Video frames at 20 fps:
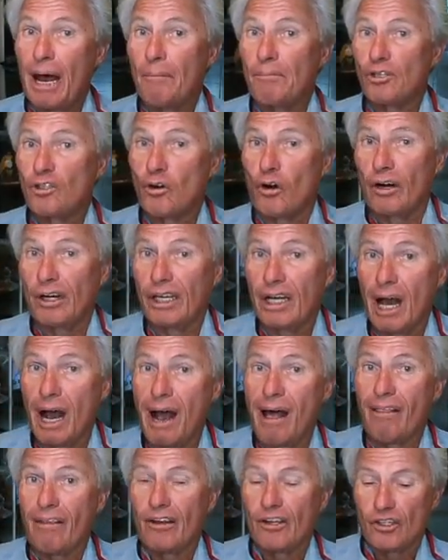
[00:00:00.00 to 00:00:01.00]
I'm starting
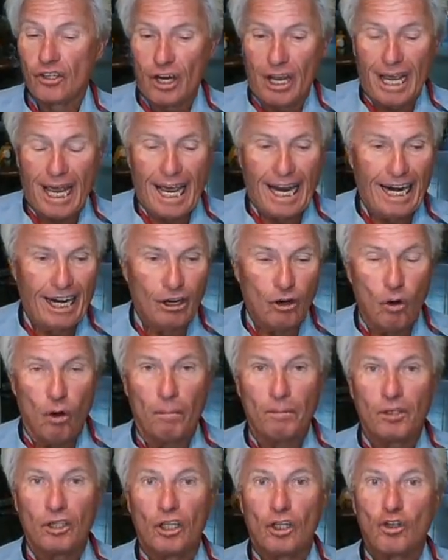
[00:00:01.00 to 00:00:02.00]
college, and I
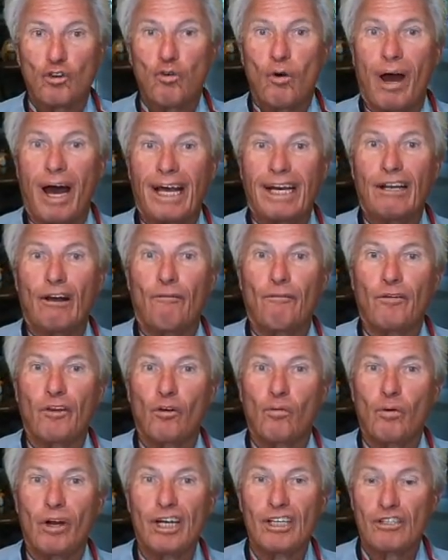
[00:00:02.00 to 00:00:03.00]
go up to the
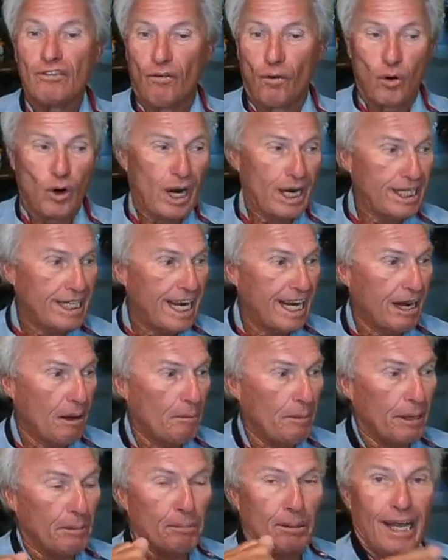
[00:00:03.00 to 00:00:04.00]
Triadelphia Reservoir, and I
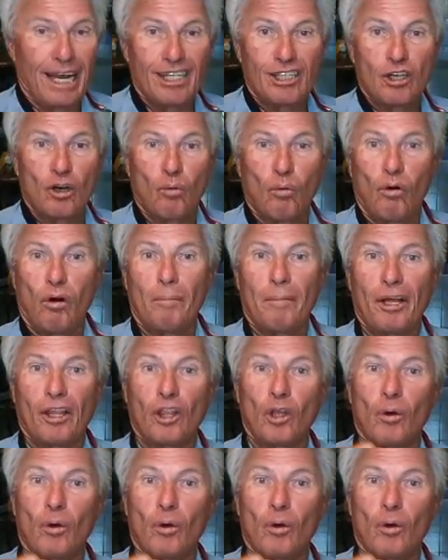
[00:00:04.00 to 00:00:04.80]
take a big plastic worm.